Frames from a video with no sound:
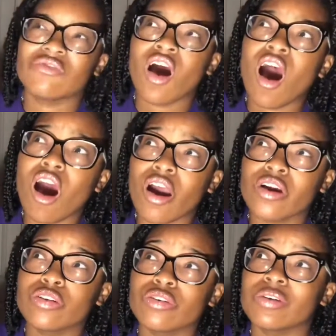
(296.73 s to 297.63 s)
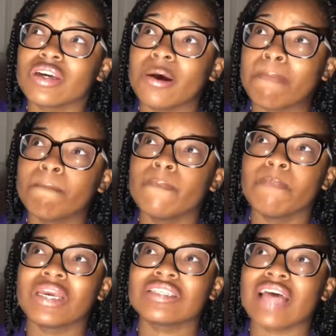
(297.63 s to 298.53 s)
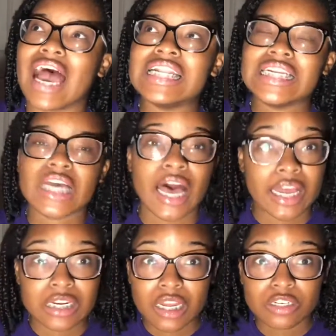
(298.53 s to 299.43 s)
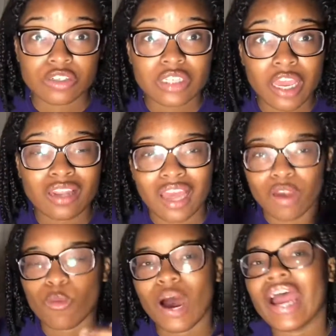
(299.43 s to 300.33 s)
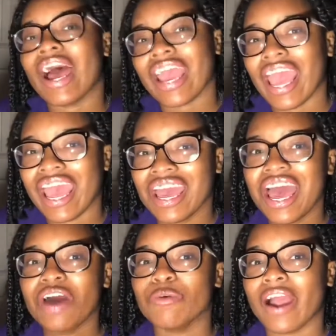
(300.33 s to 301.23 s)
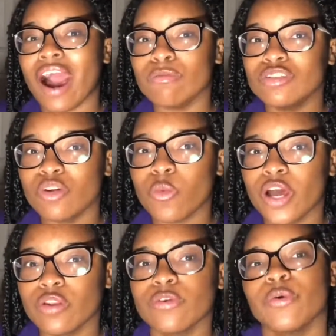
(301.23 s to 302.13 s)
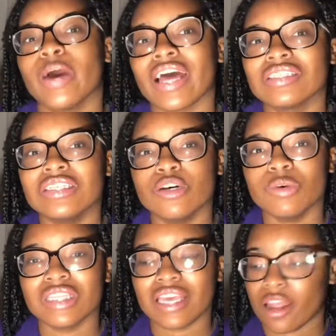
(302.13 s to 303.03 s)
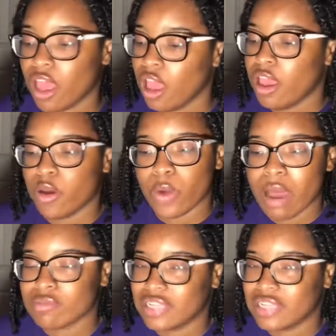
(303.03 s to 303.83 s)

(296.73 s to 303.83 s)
of hard growing up because I didn't understand like why why I was the one who had to deal with it and why I was